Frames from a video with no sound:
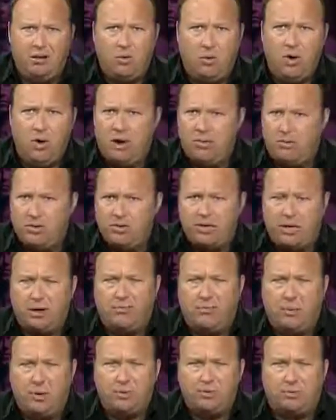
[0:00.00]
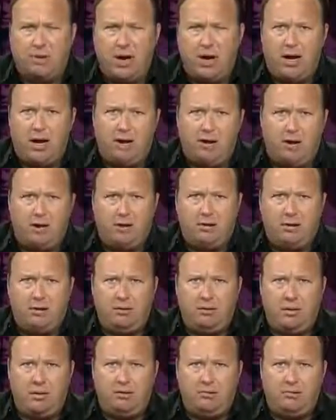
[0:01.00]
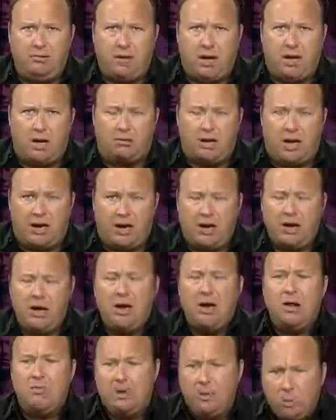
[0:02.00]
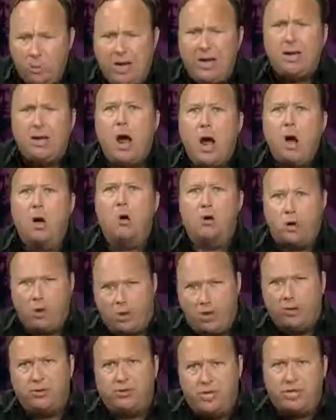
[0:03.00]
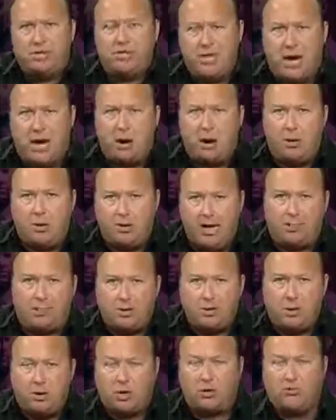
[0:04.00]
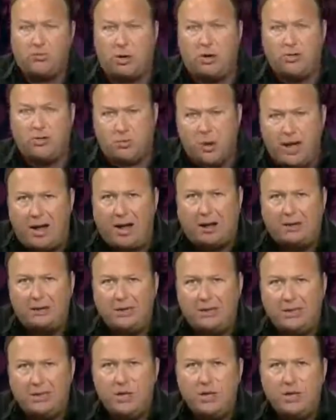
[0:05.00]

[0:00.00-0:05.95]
One of them was Air Force Run in Colorado. I mean, we know you're using terror to keep us under control as well.